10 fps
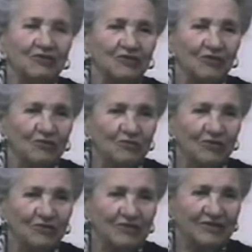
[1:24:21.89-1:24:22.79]
It was all
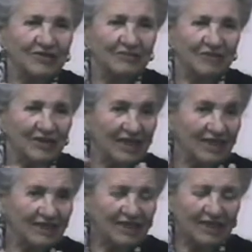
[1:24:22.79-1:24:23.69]
broken, something
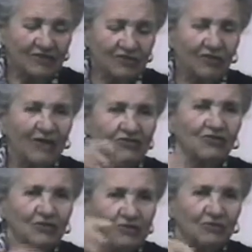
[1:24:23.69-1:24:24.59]
had, so I
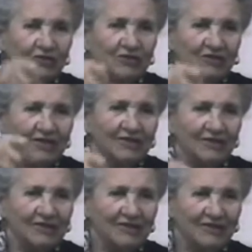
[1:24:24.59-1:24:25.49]
saw it with an
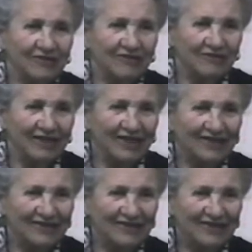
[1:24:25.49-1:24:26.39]
evil
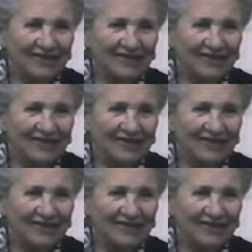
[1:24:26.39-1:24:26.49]
infrared,